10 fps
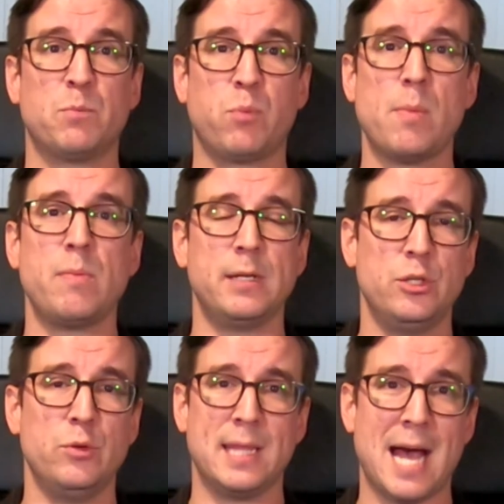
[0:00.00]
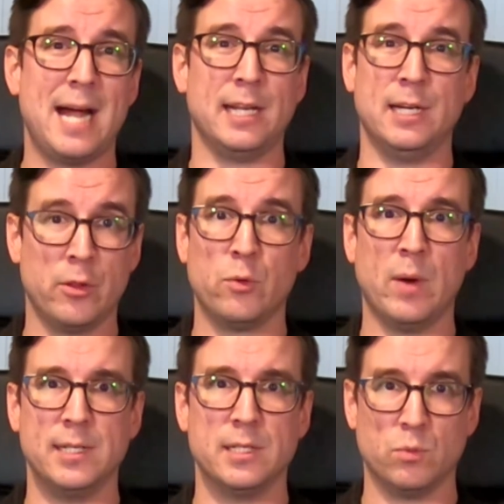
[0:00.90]
probably doing that in other
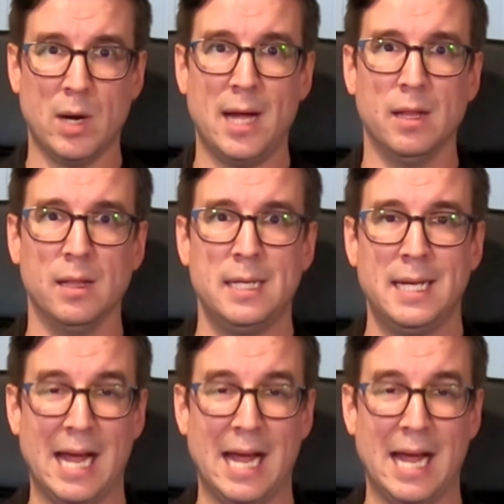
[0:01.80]
ways as well,